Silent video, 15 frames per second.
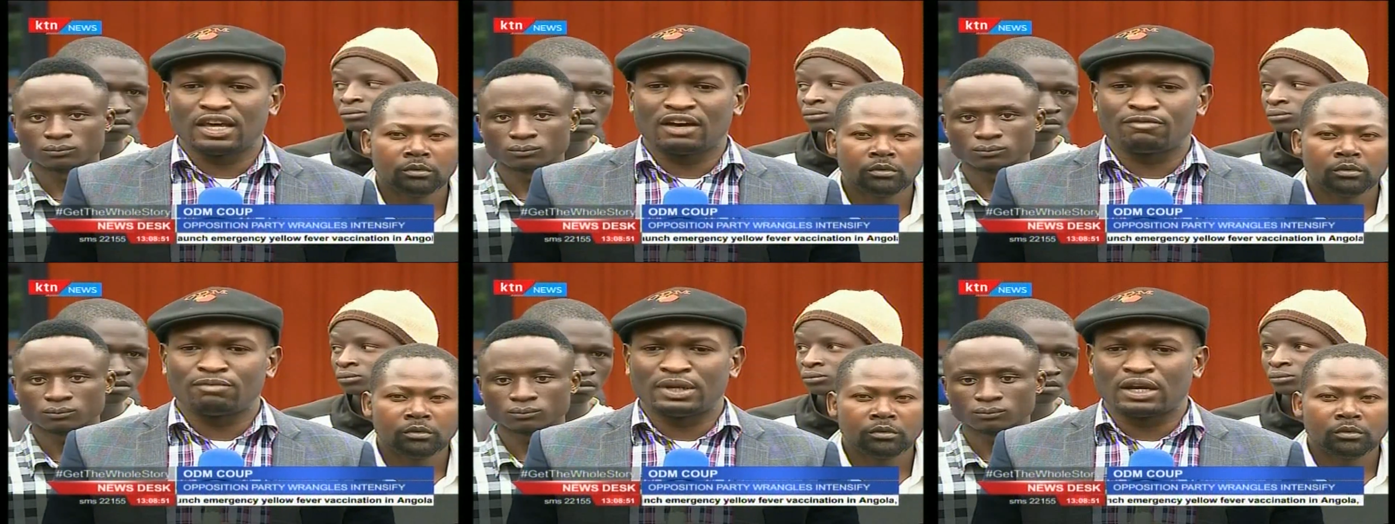
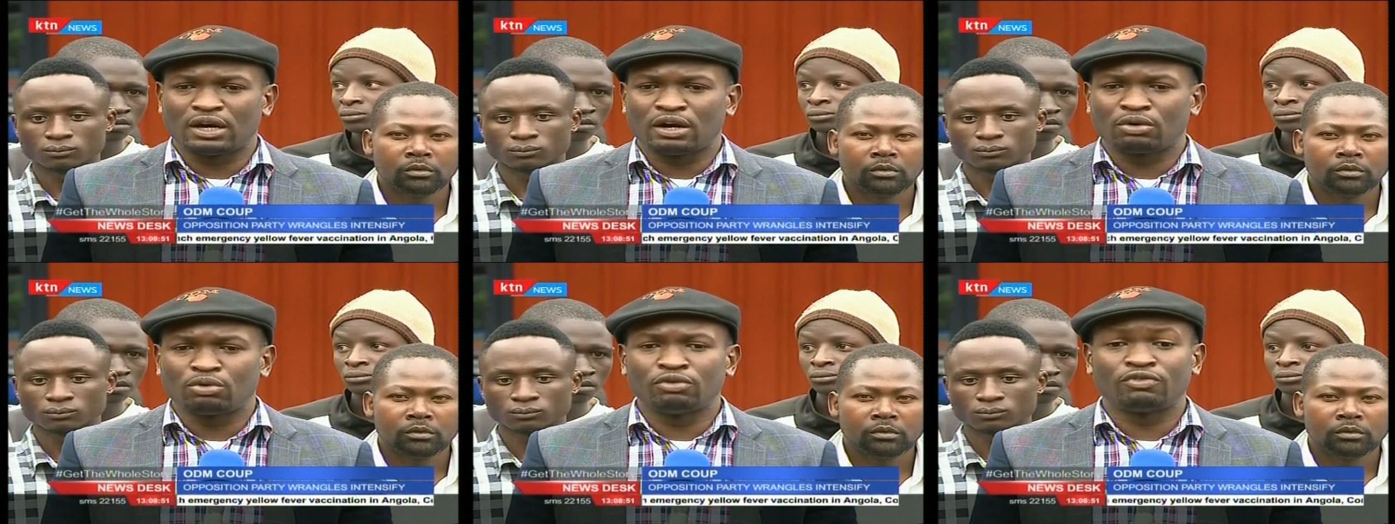Speaker 1: good
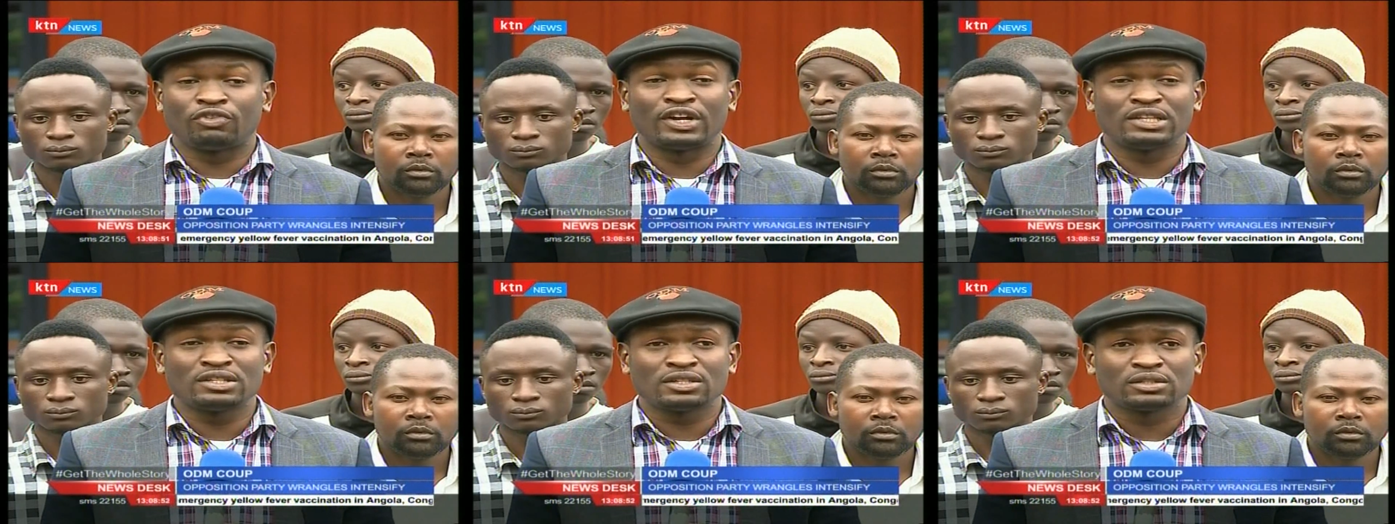friends
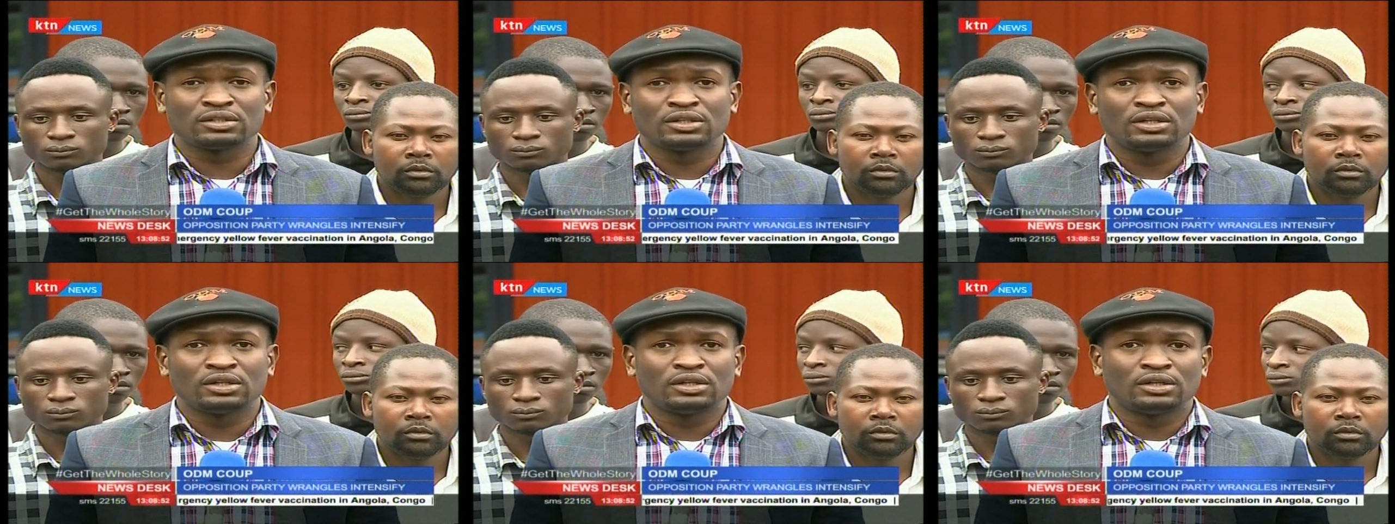
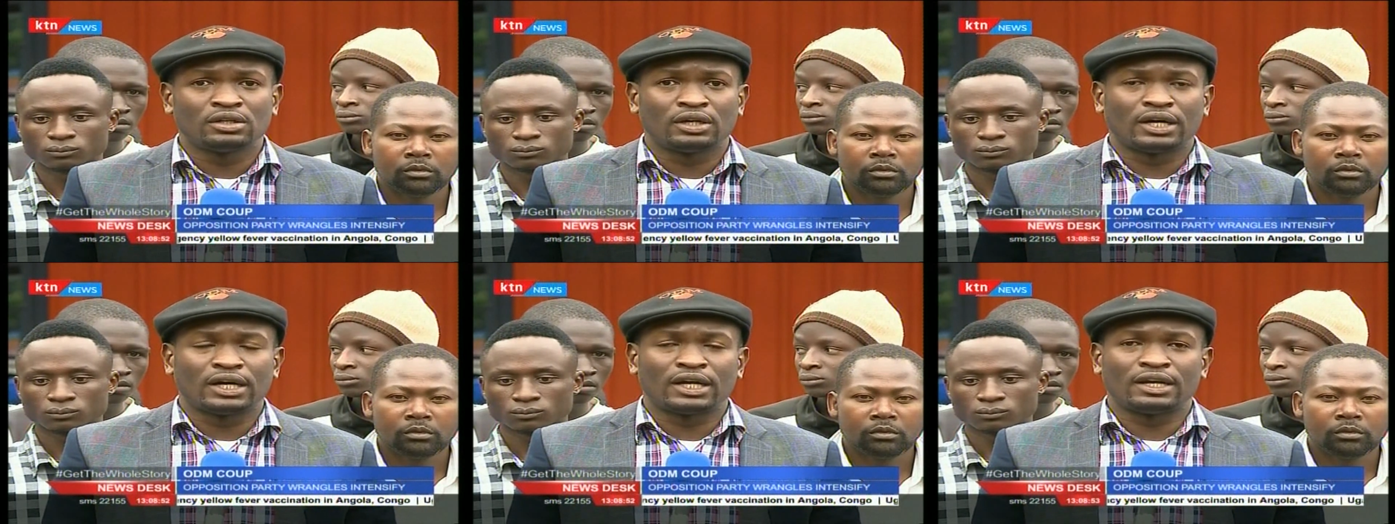and
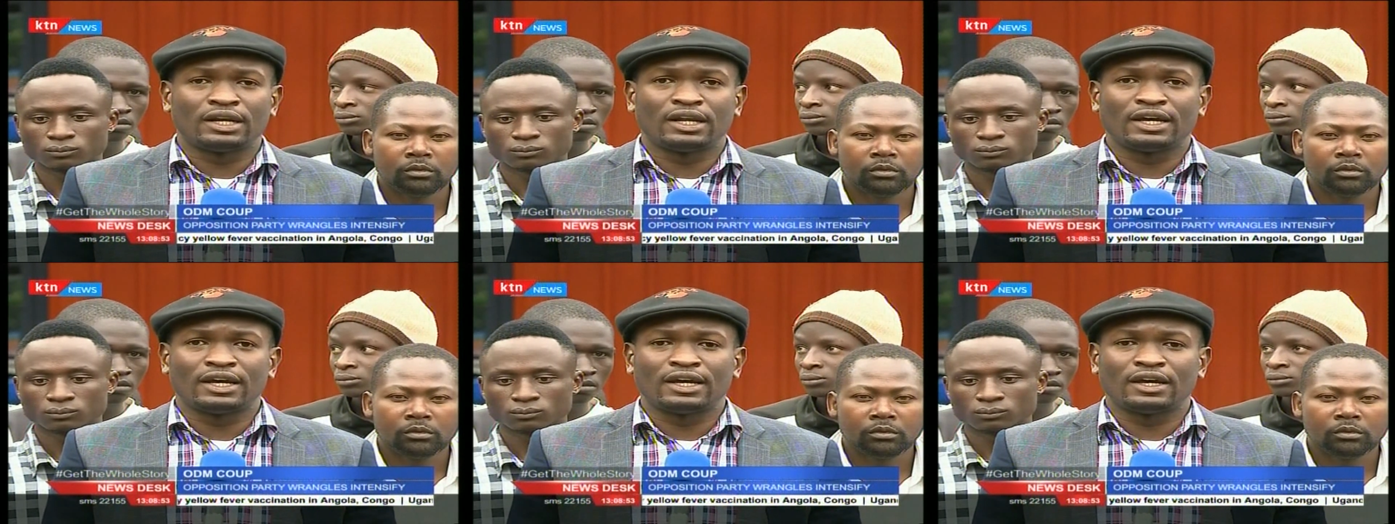
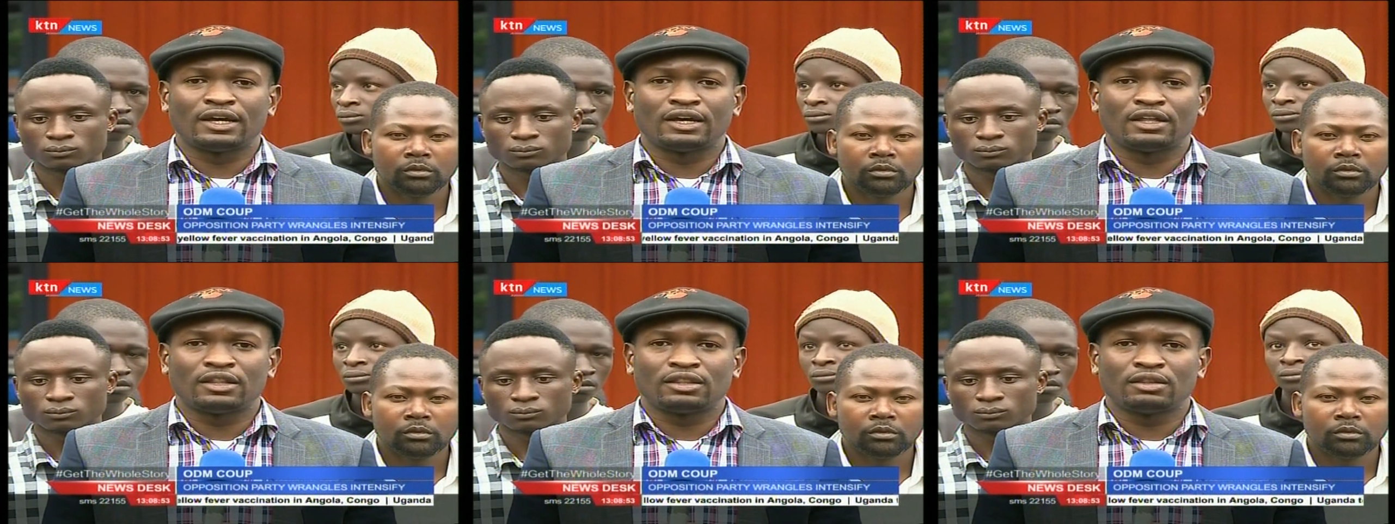uh,
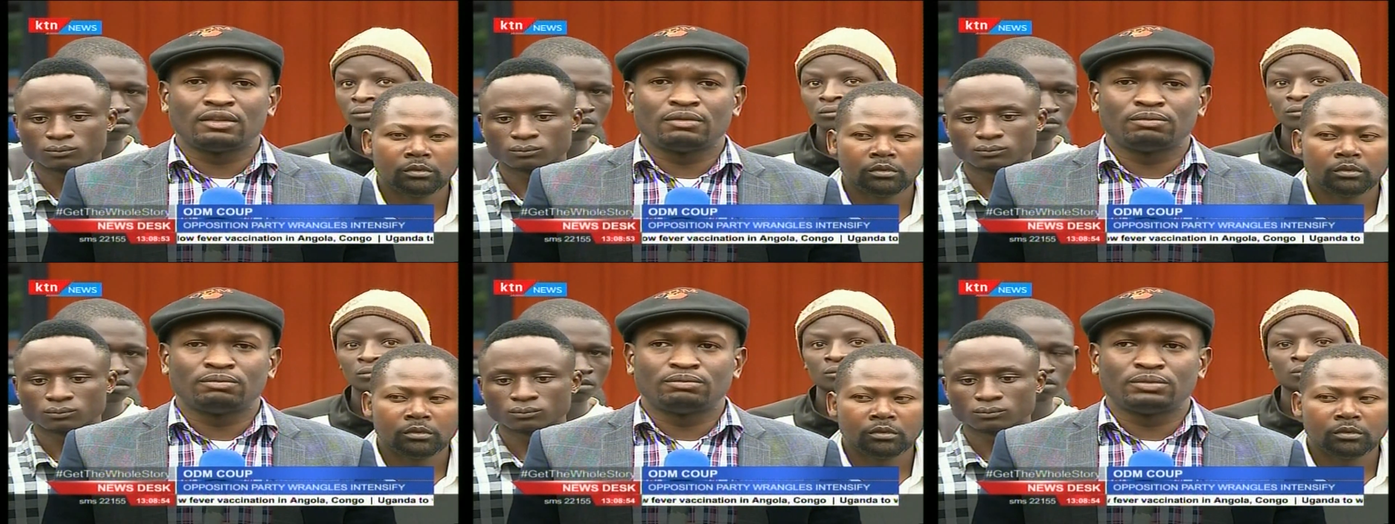it's
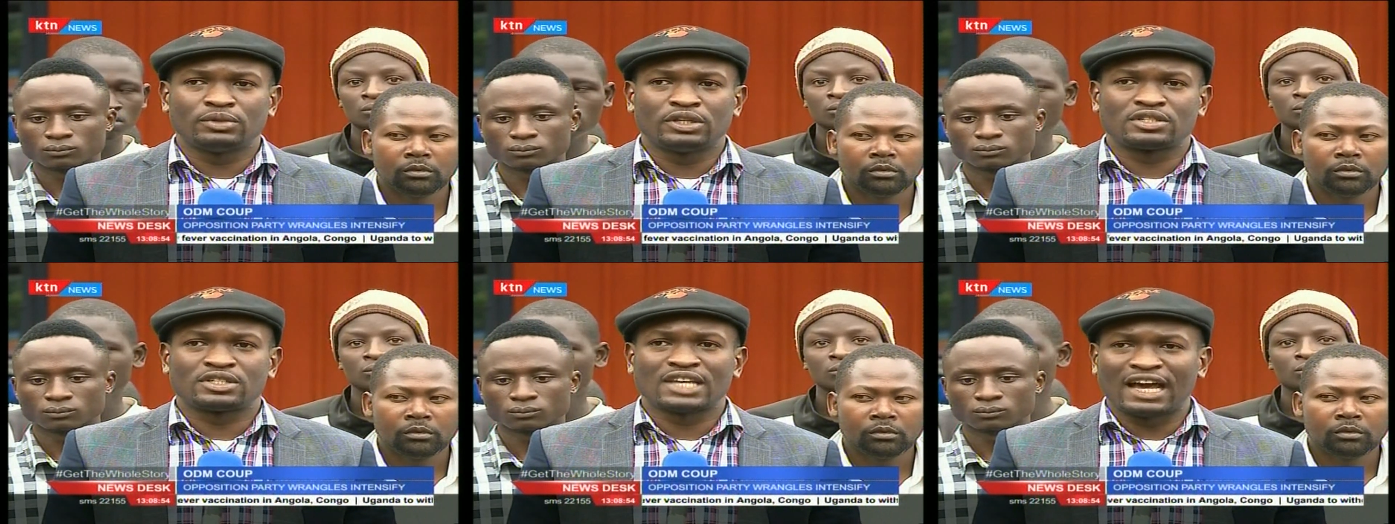sad
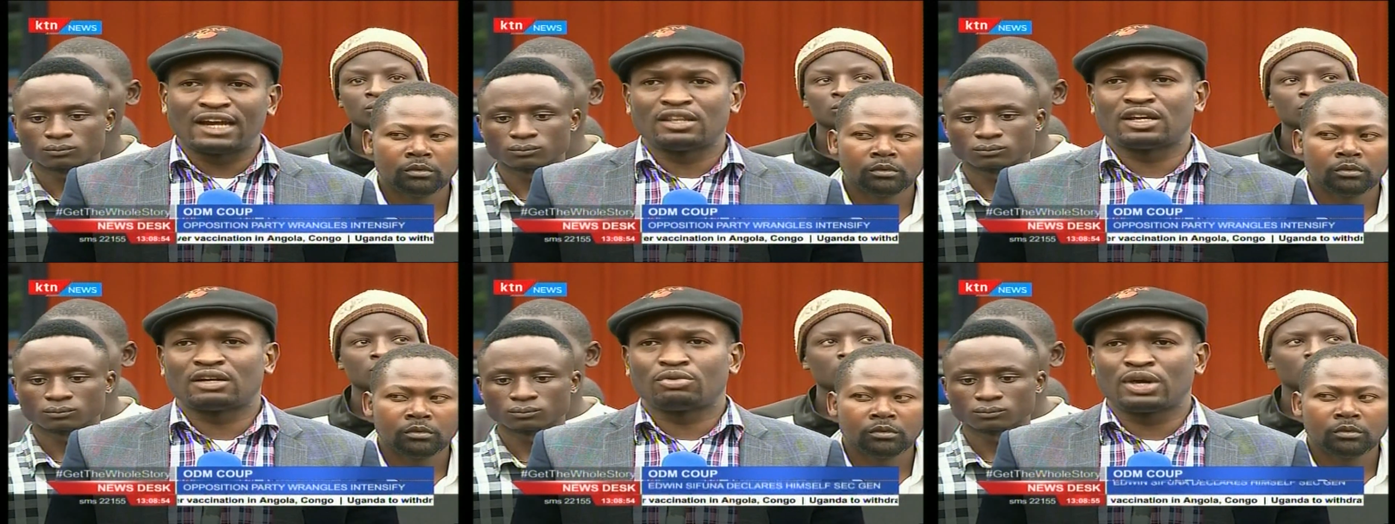that we have
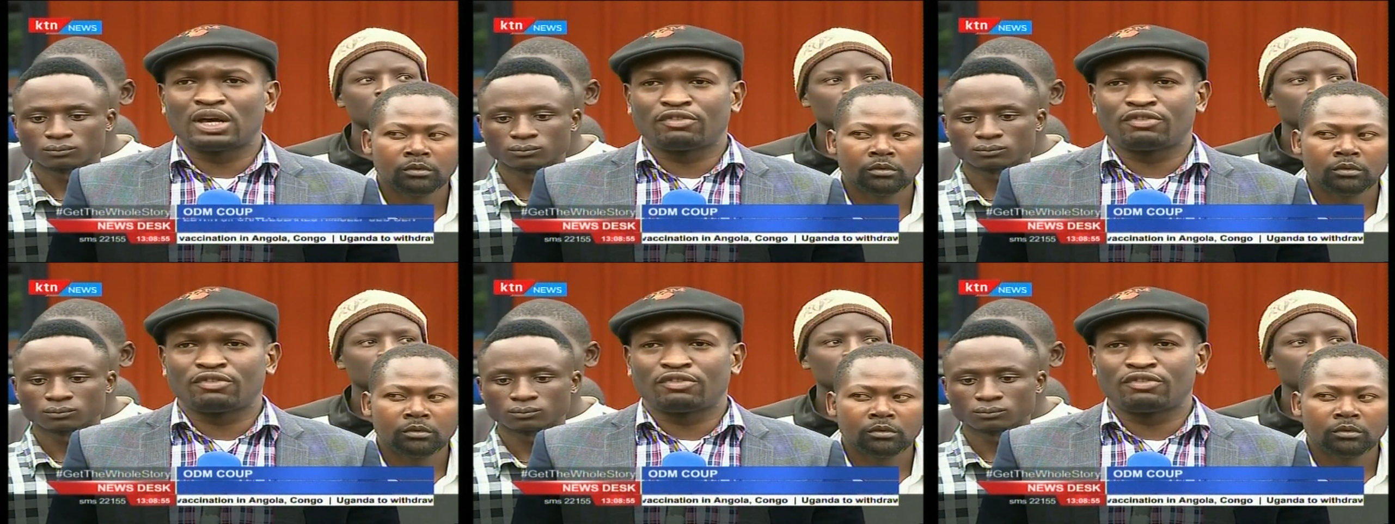come to this